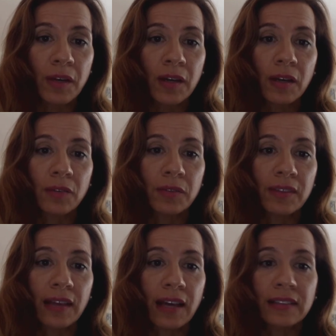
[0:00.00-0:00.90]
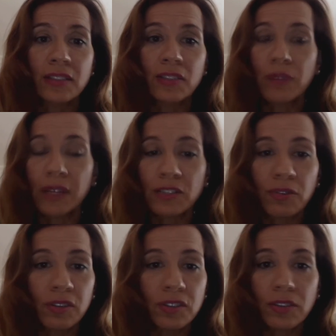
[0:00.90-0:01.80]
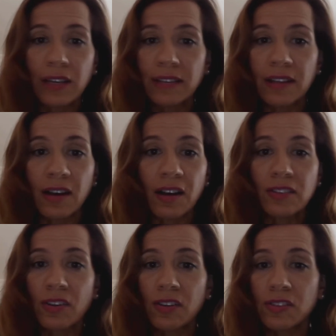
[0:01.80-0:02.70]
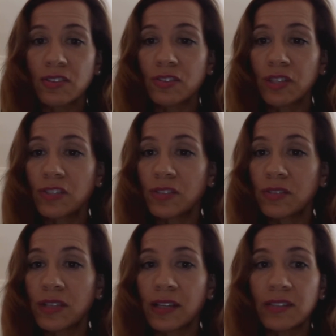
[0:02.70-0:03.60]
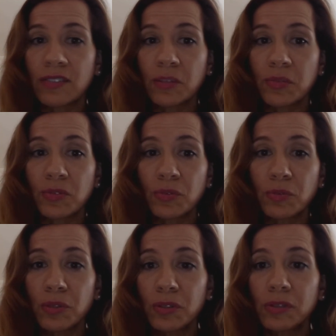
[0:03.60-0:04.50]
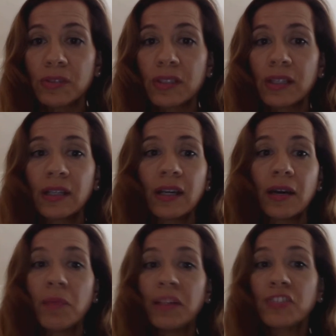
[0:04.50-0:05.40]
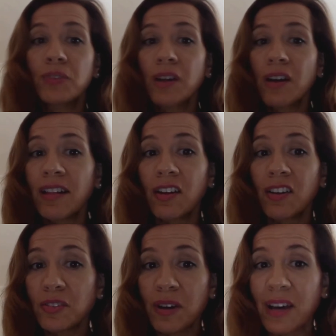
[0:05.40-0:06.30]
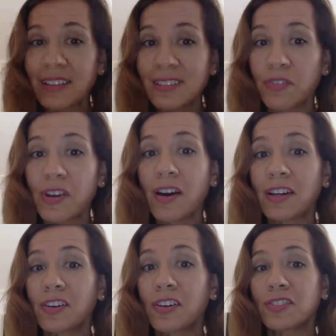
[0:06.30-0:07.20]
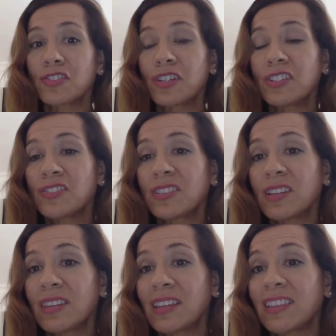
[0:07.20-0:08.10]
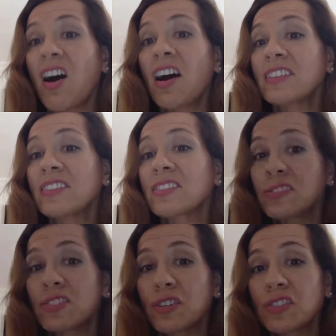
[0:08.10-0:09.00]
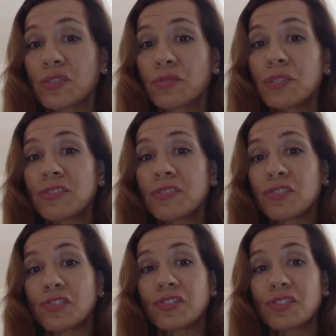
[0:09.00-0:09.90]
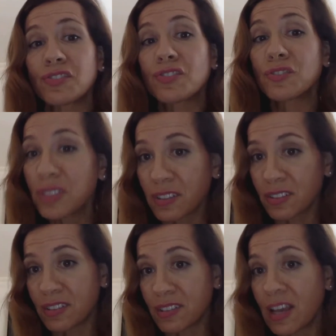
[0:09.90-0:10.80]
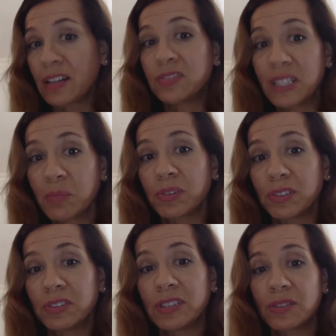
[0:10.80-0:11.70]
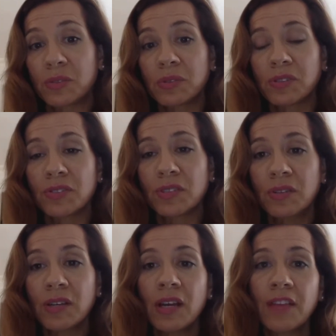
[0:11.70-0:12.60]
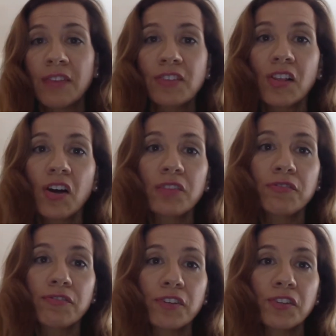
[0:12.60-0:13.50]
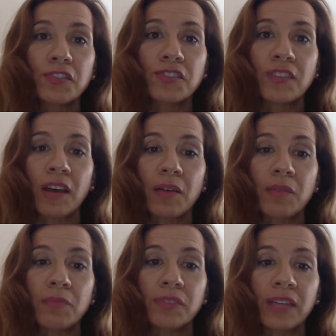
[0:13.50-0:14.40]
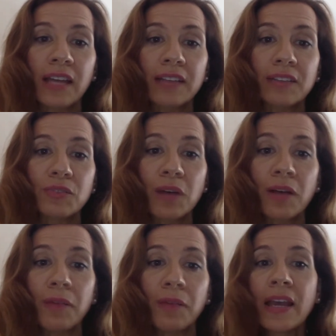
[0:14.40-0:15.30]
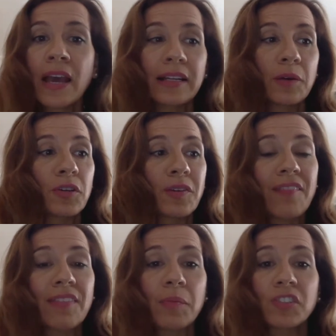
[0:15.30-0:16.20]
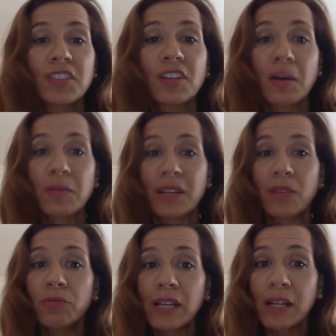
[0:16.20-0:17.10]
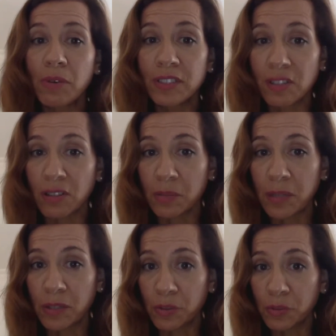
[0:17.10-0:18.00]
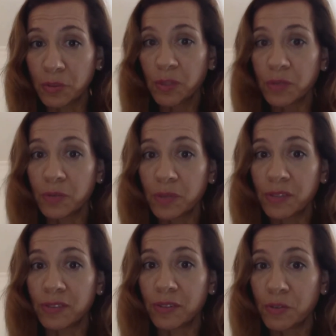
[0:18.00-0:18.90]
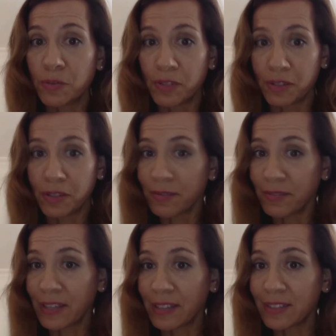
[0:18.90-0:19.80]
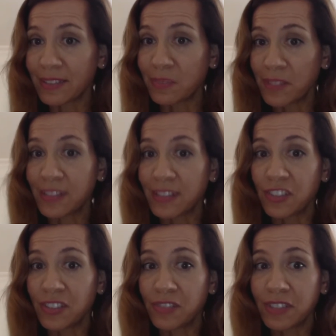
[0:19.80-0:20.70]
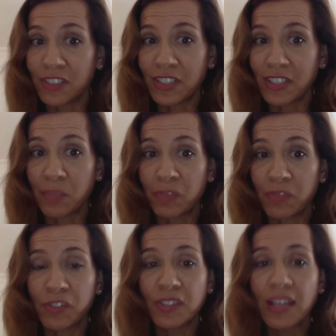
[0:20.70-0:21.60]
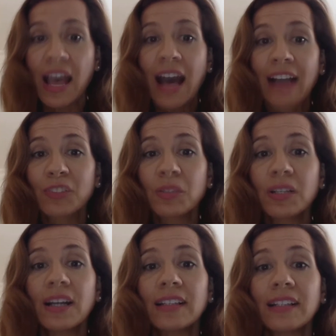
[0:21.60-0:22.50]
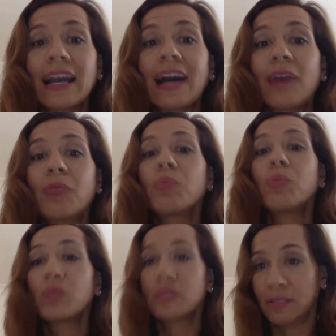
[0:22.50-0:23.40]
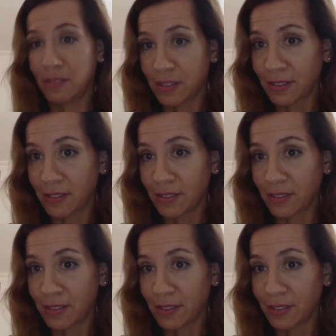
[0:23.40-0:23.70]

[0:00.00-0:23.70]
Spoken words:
with that. And you're right, Toronto has the highest concentration of AI startups in the world. Montreal also has a very high concentration, I think the highest concentration of researchers and students of deep learning in the world. So there's a lot of firsts for Canada as well. Now, we don't have that much time, and I really want to talk about your work with Uber as being a chief engineer. But first, I just want to highlight how important